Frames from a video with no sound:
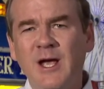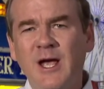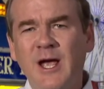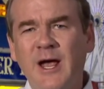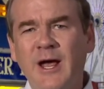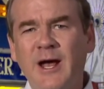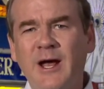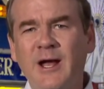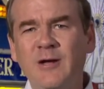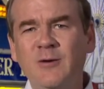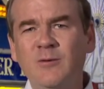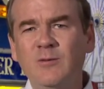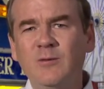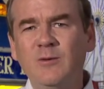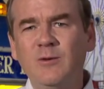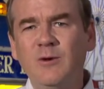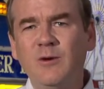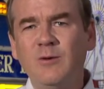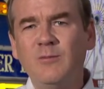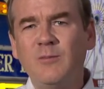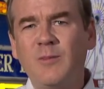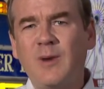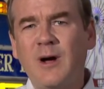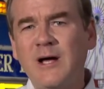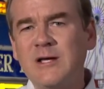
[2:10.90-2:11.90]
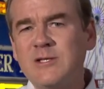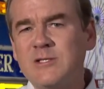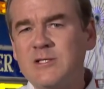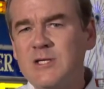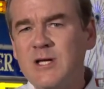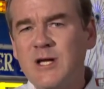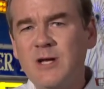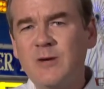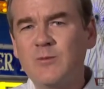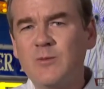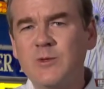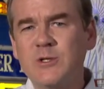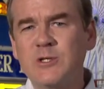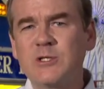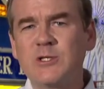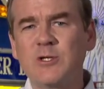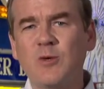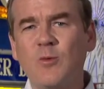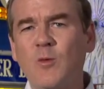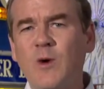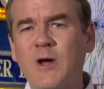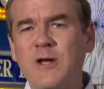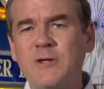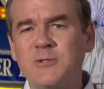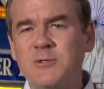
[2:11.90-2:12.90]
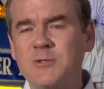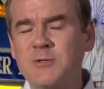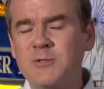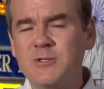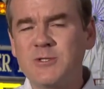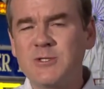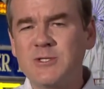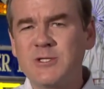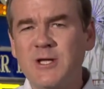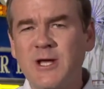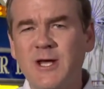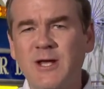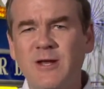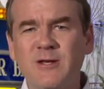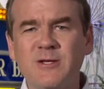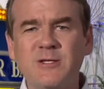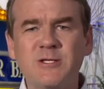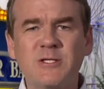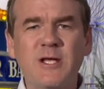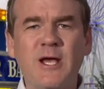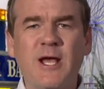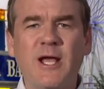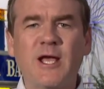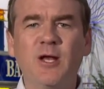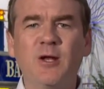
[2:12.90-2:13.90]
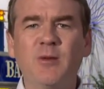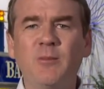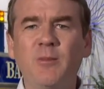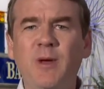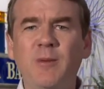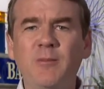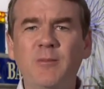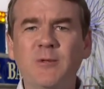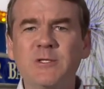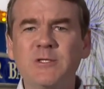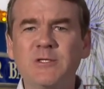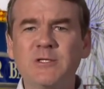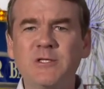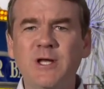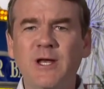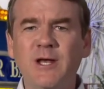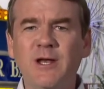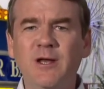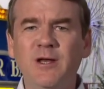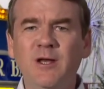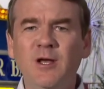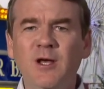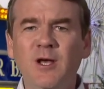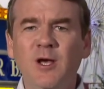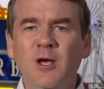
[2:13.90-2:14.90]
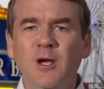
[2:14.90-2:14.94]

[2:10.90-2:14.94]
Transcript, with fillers: And my state, which is a Western state, a Second Amendment state,